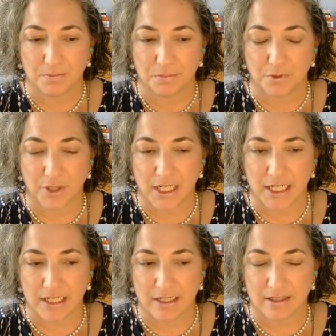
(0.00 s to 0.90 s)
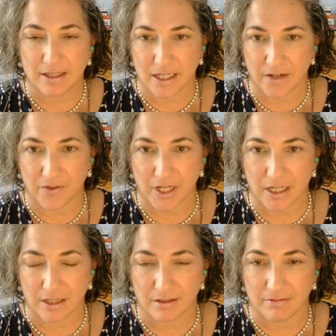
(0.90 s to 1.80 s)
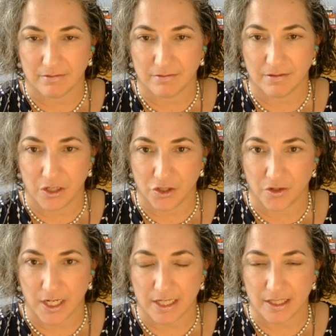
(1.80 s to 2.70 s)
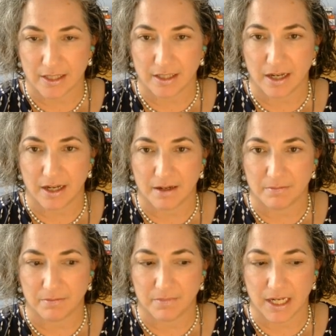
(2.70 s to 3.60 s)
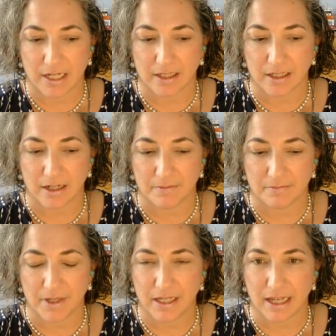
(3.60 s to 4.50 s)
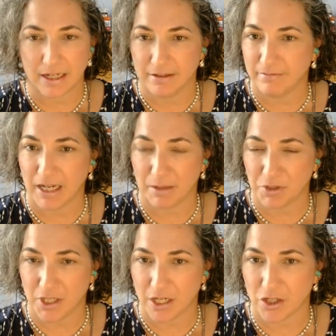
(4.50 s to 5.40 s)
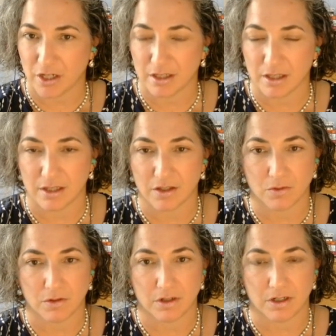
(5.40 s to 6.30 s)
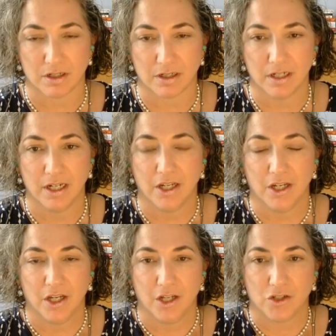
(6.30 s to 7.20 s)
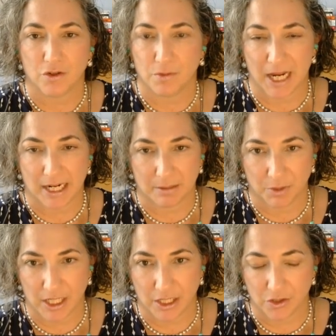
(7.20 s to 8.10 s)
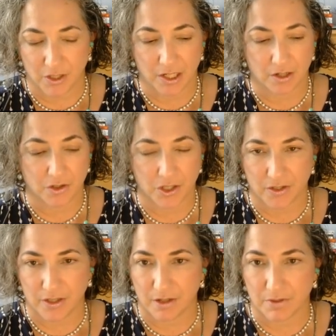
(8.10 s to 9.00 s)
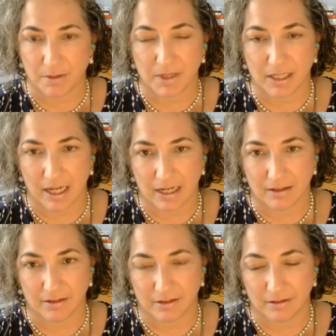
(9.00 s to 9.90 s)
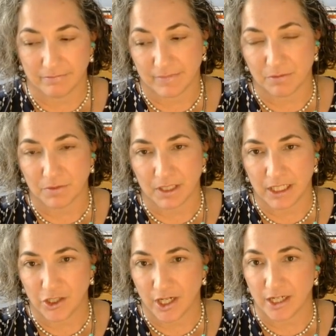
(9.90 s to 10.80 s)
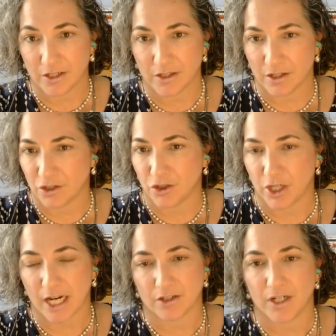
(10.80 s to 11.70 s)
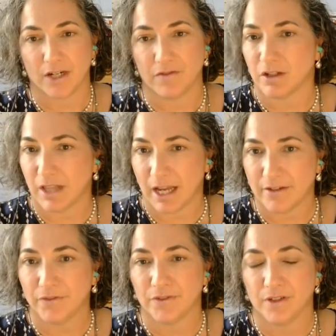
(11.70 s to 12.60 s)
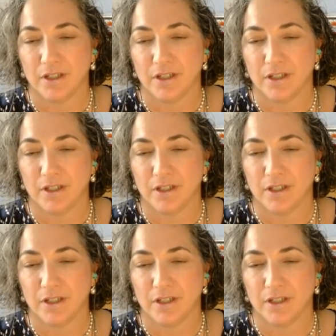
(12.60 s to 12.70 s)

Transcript: pretty significant injuries, had amputations or traumatic brain injury, or just, something that really changed the trajectory of their life.